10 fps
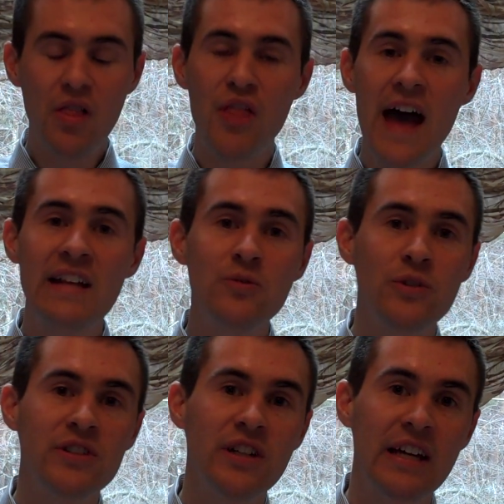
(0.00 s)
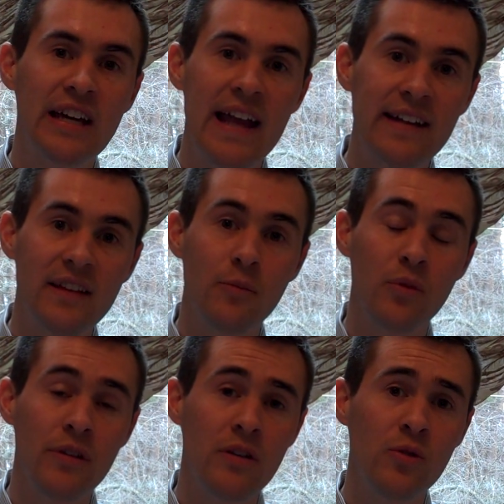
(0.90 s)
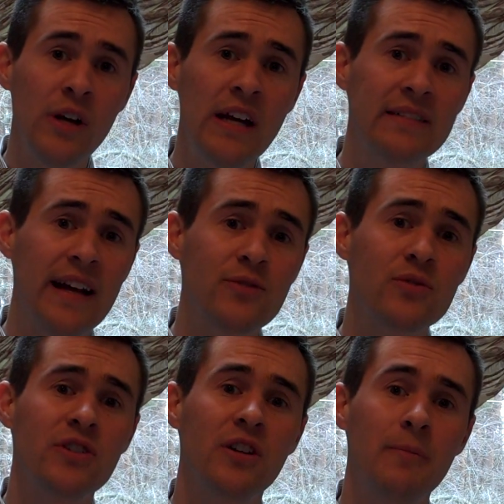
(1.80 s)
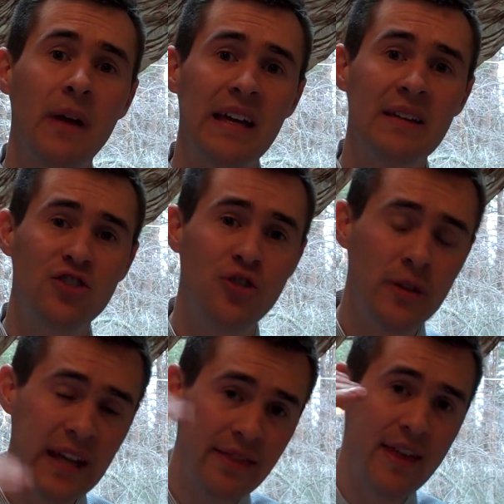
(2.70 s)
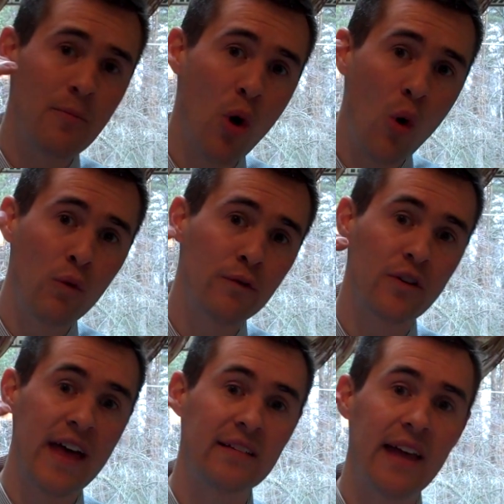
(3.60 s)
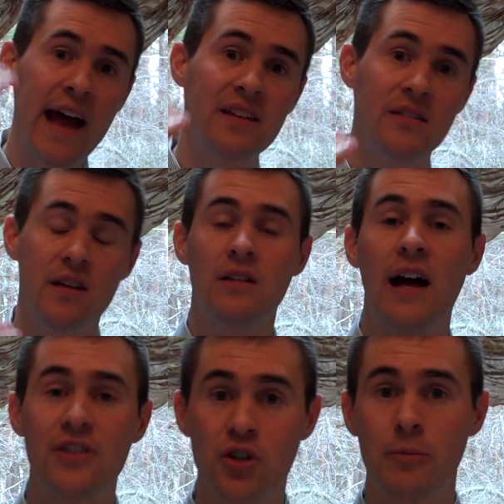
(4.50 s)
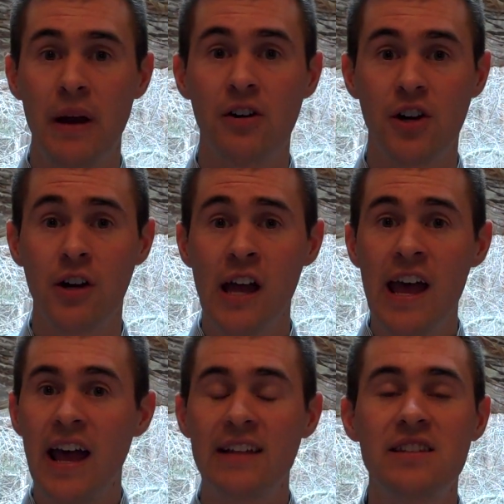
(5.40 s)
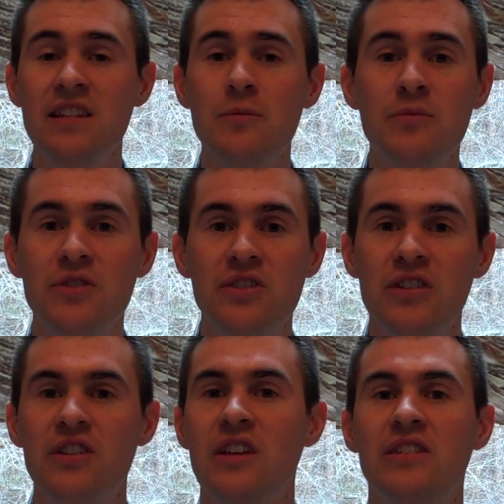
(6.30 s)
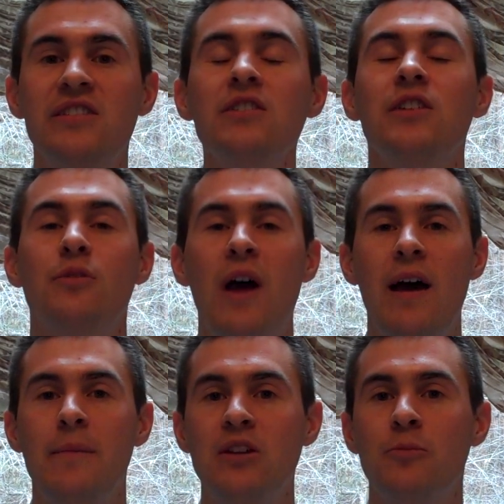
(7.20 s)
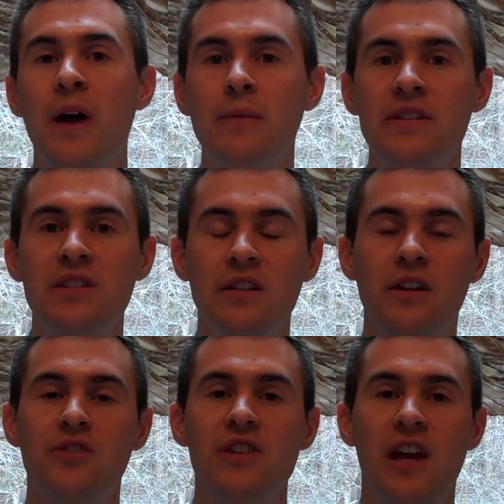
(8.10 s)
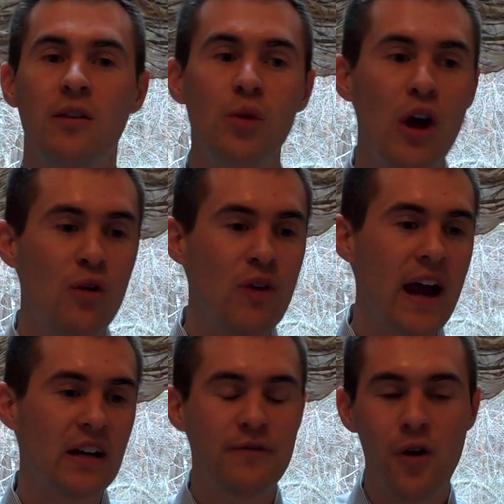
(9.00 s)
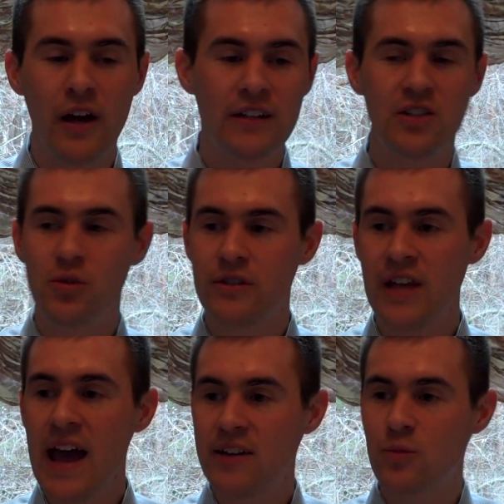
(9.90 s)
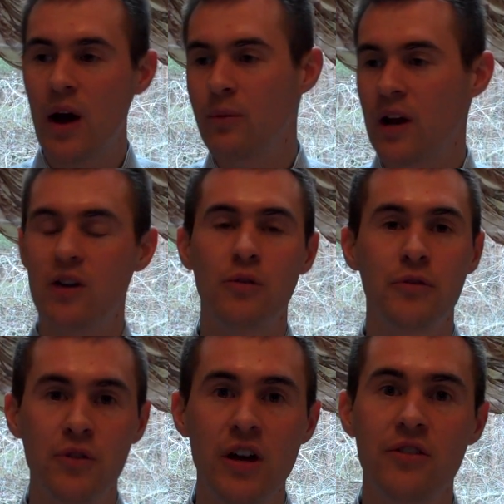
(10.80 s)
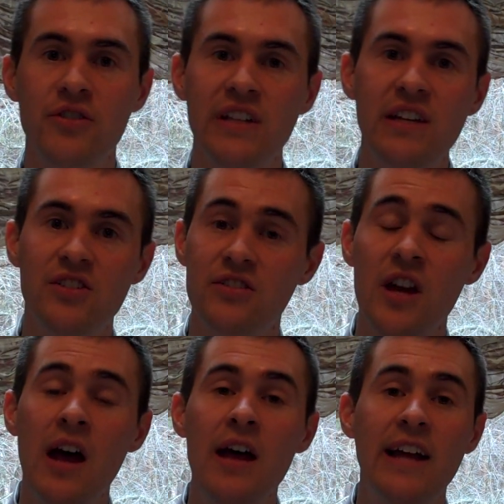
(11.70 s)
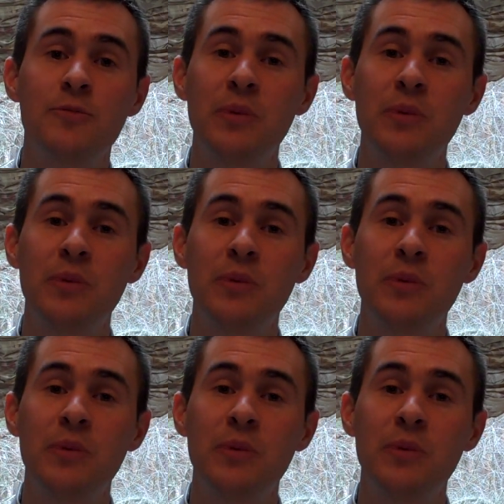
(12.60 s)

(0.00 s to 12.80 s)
that is what's going to connect them with you. That's what's going to get them over that last psychological barrier. It seems silly, right? I mean, you're probably sitting there saying, Ryan, if all I had to do is ask, why would I go through the other stages? It's